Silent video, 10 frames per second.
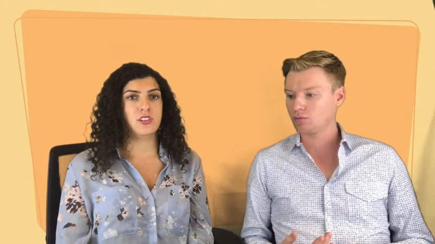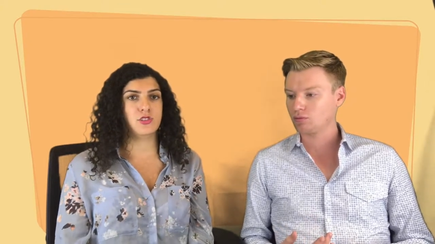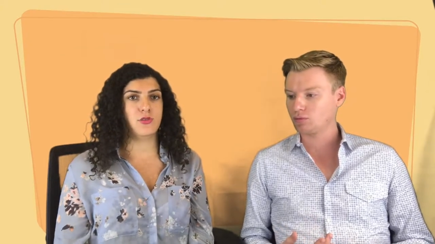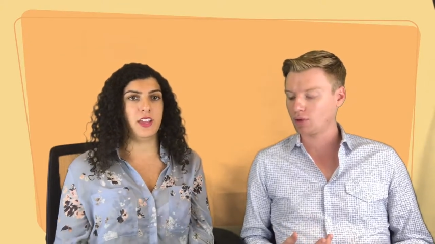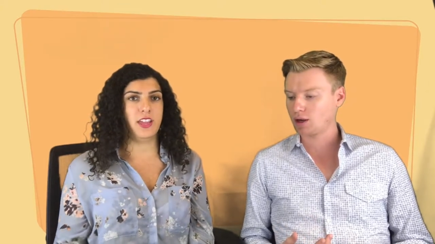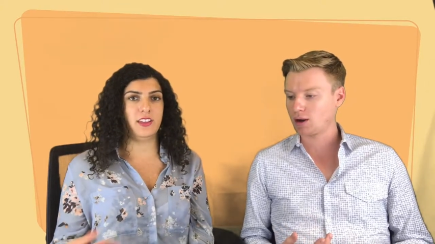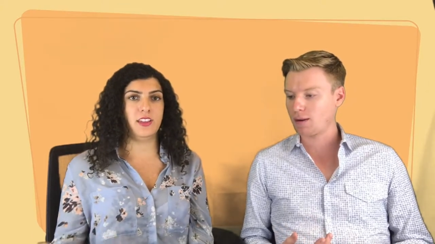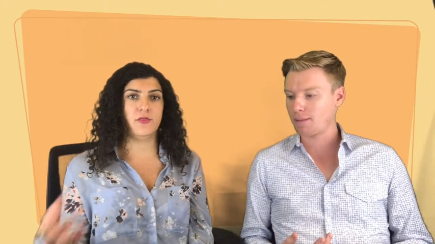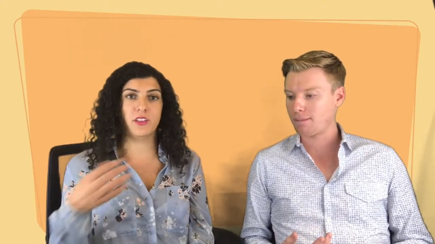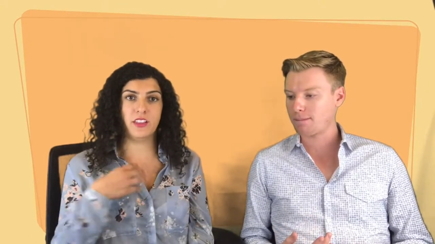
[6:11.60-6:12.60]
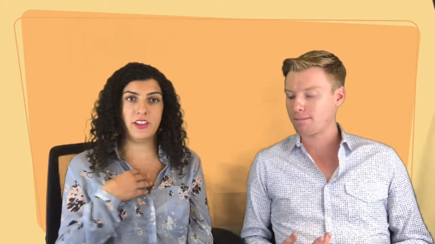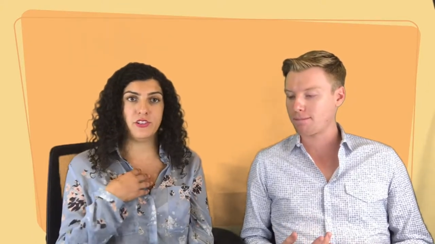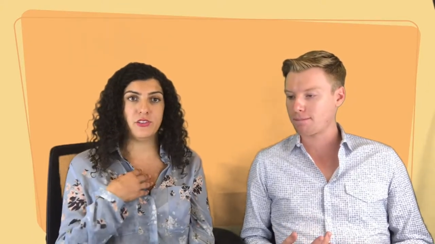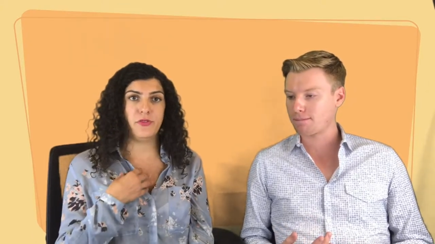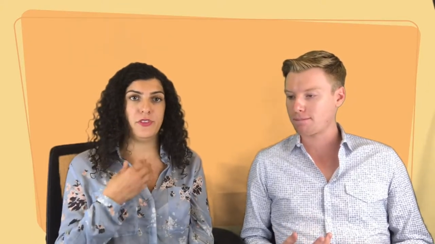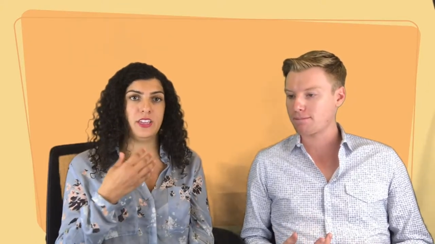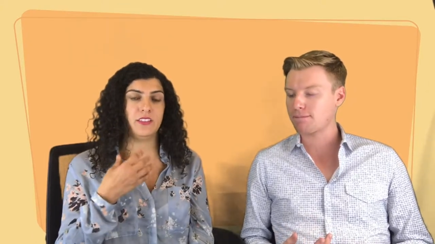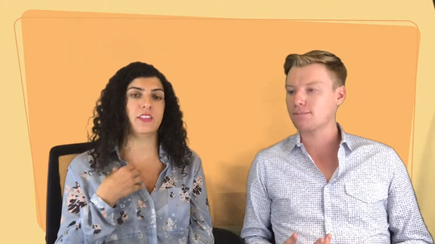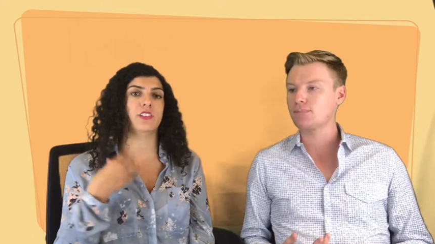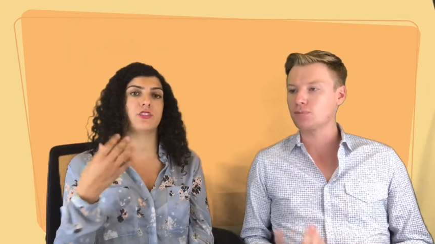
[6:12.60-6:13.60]
Speaker 1: So they give the lender the fee,
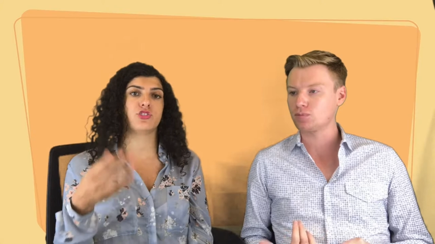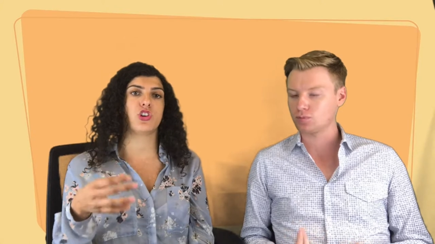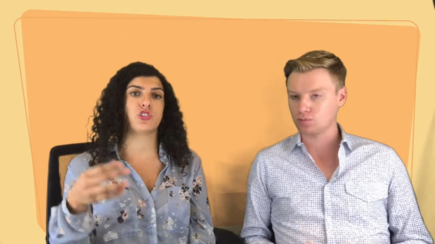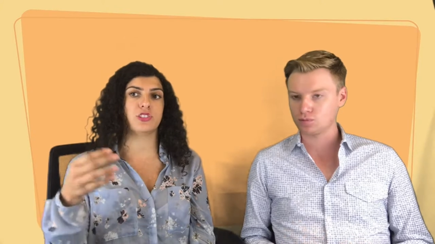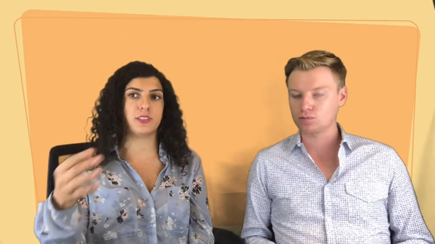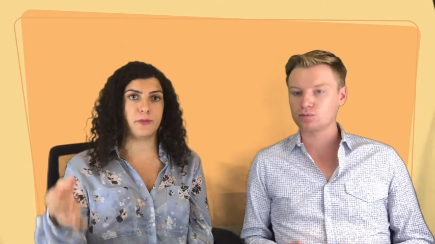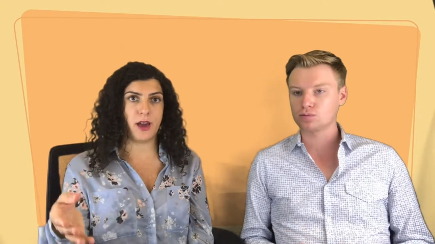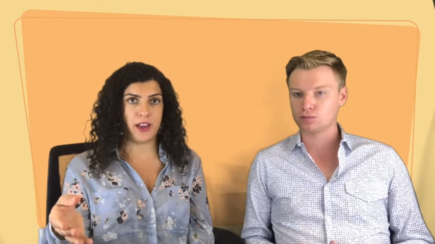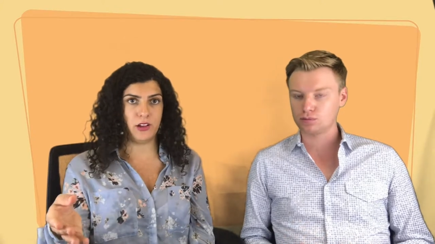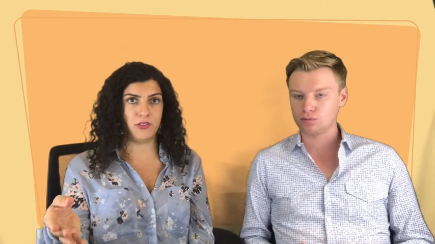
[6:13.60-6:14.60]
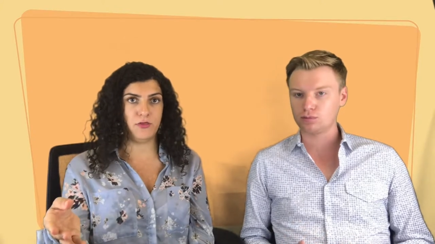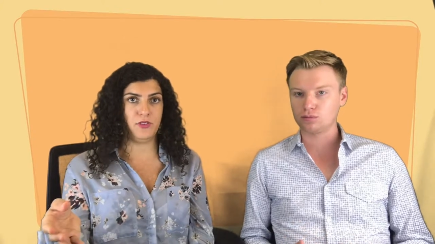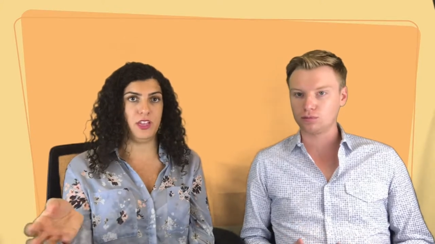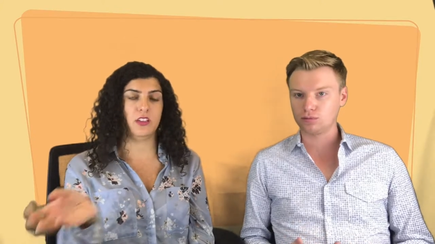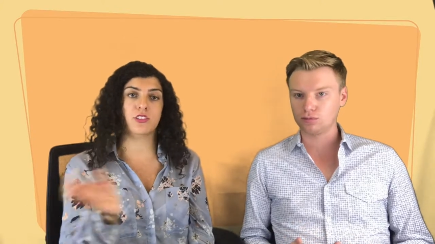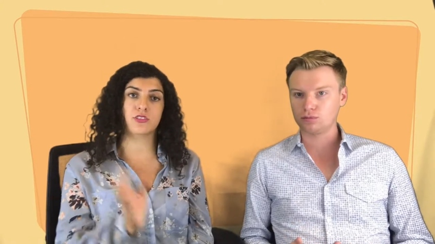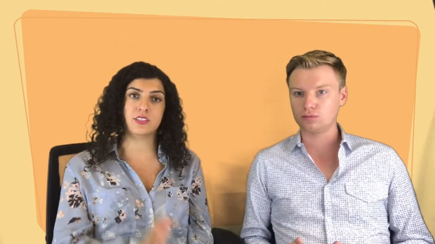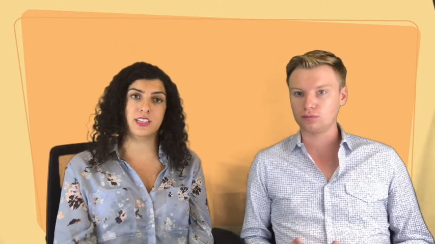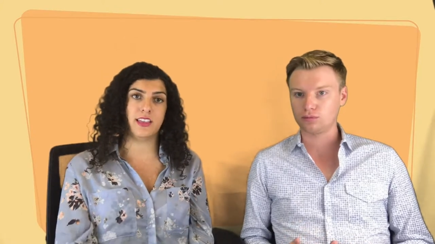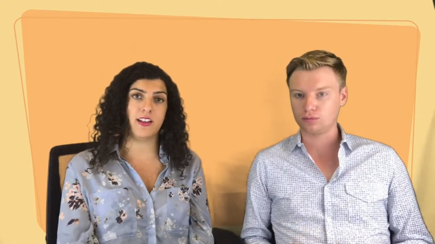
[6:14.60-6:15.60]
the lender charges the buyer the fee.
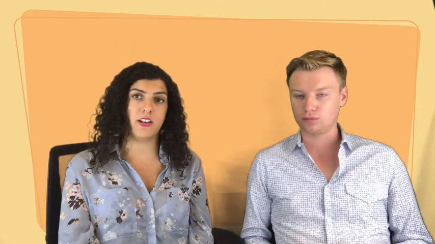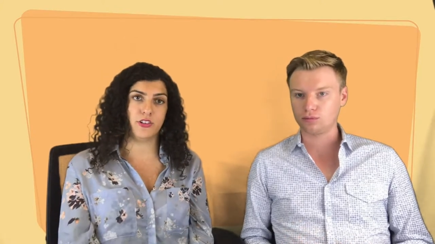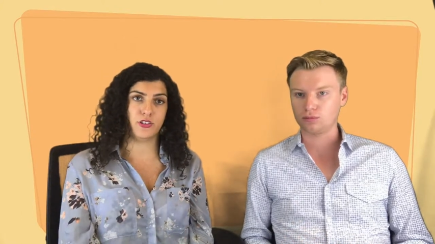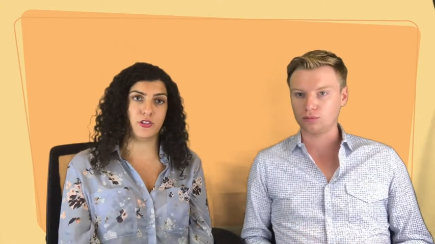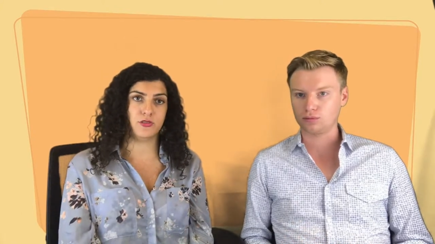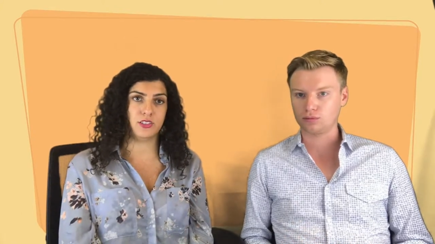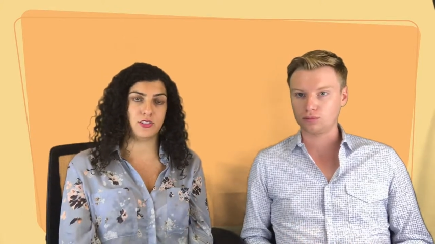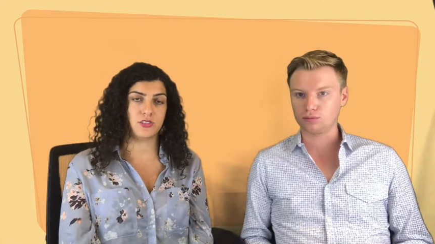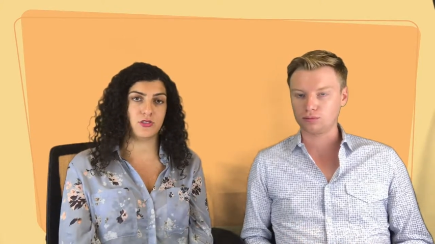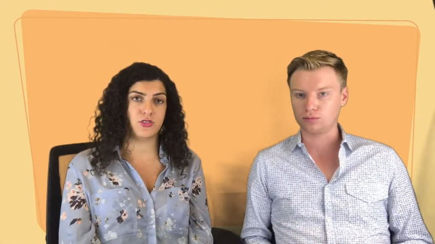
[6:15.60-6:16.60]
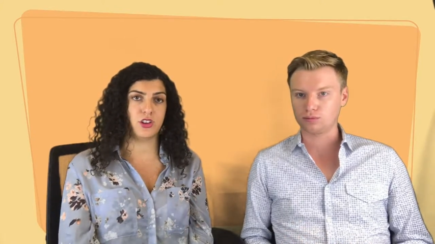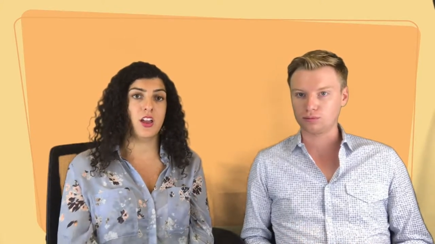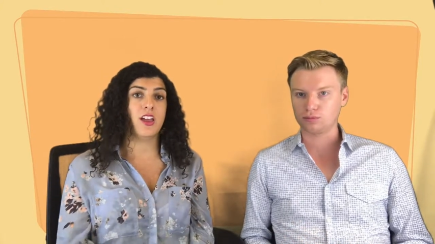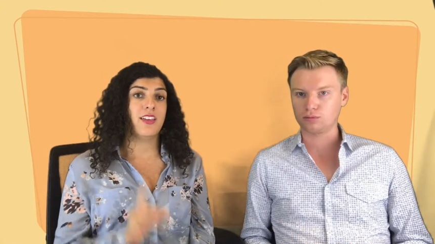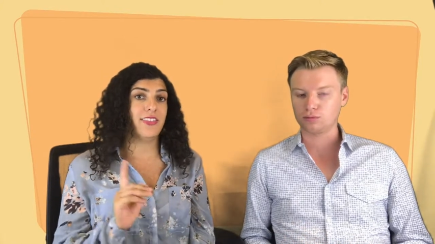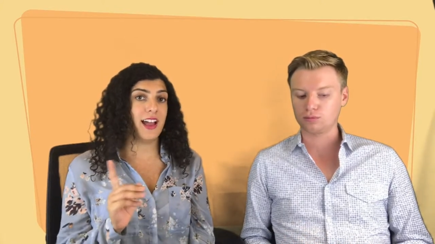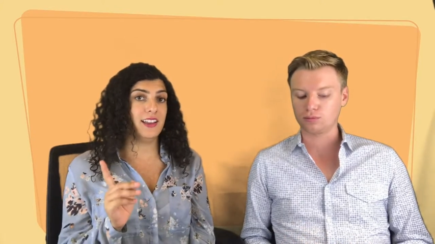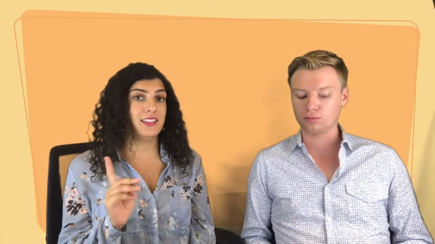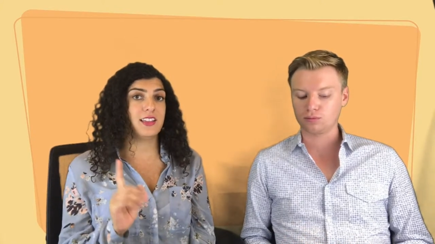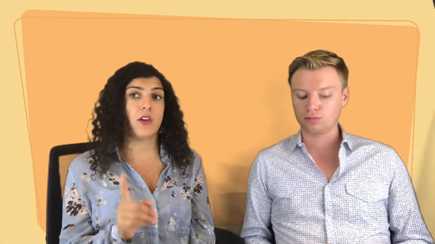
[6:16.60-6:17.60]
You'll see that on your closing disclosure.
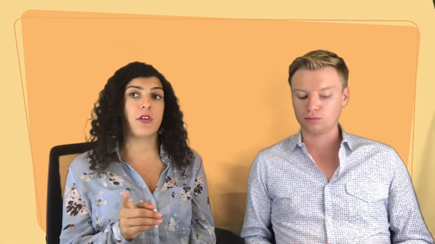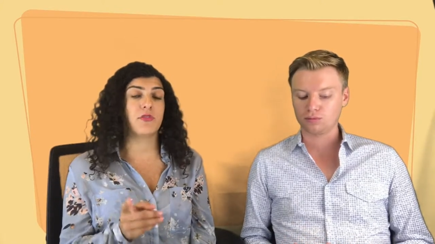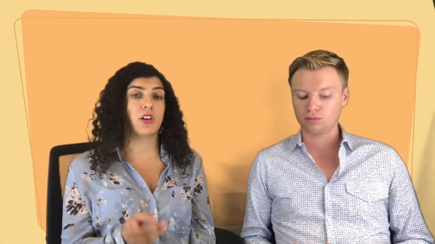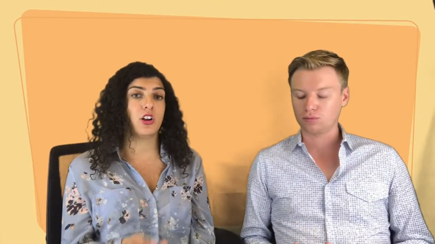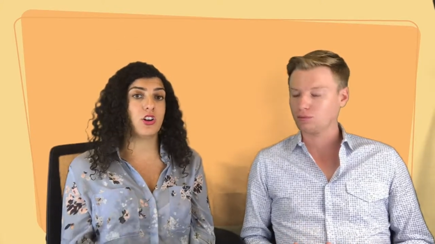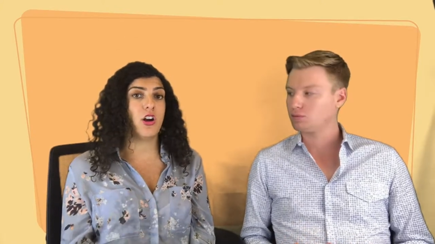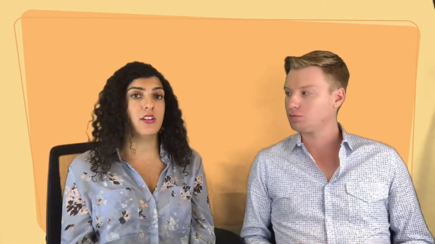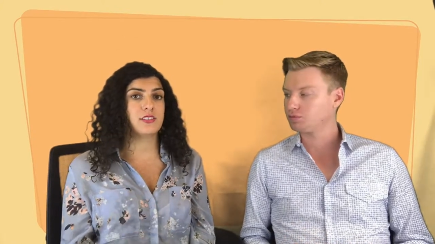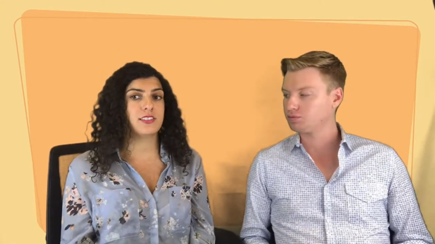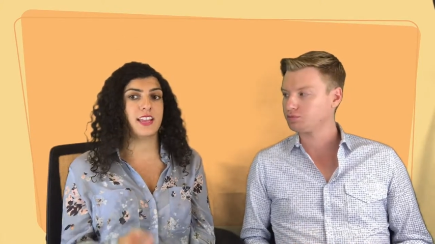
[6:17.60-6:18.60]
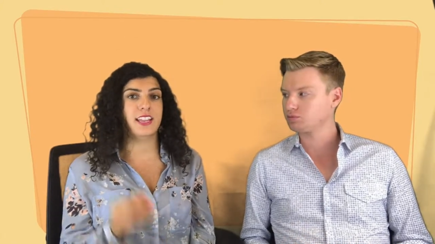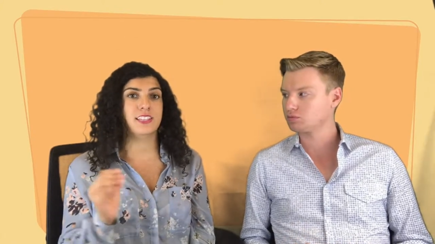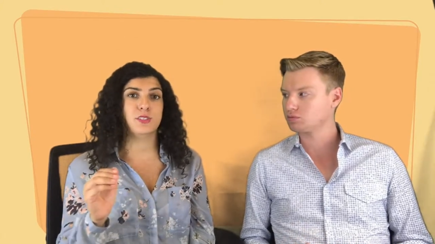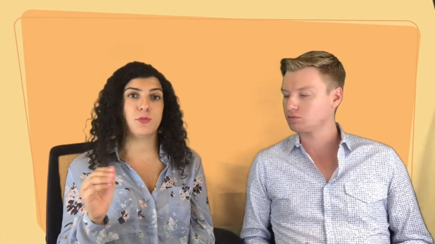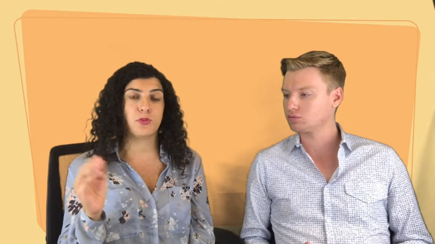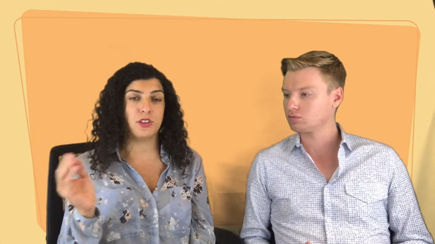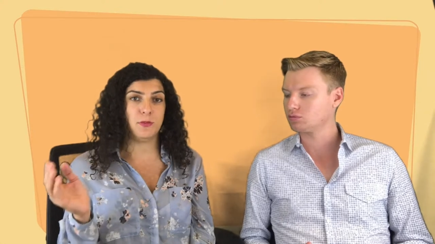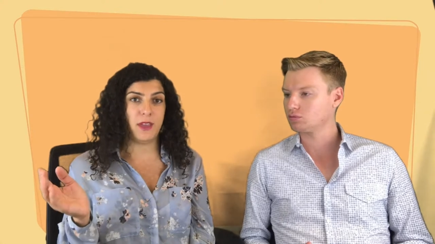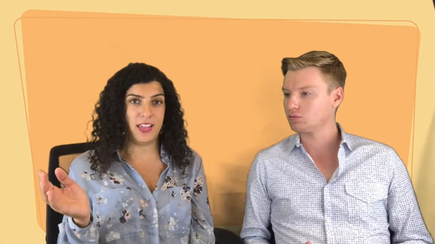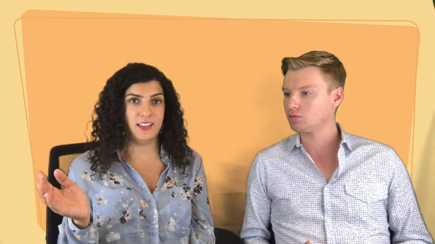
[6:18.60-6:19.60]
That is, however, a cost that is
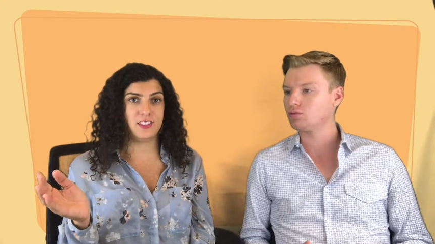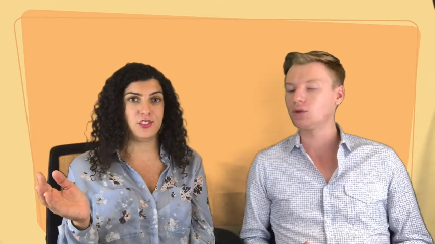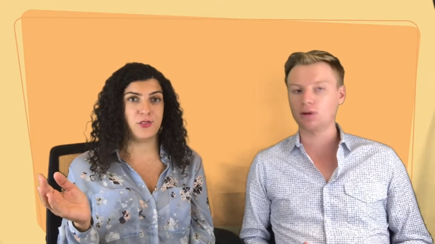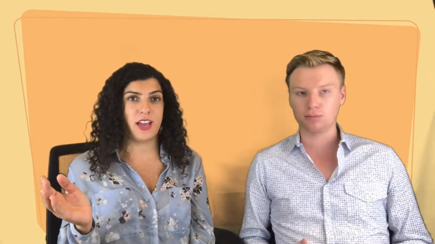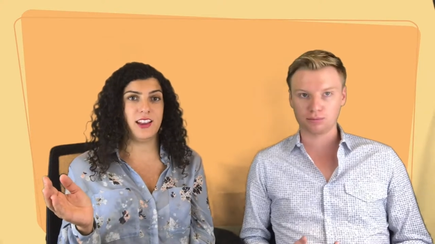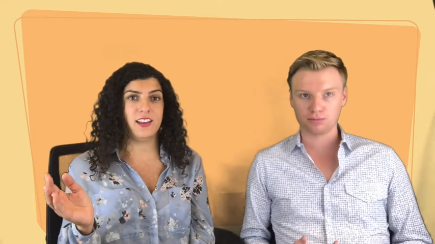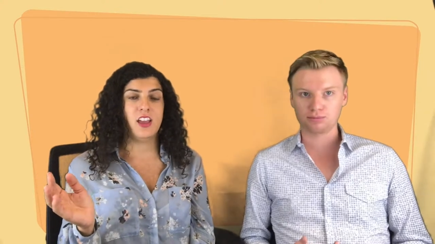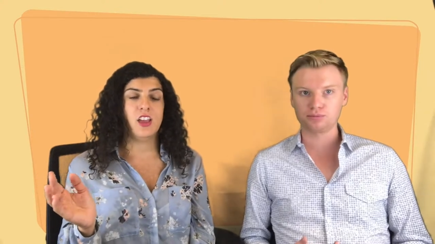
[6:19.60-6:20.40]
prepaid. So that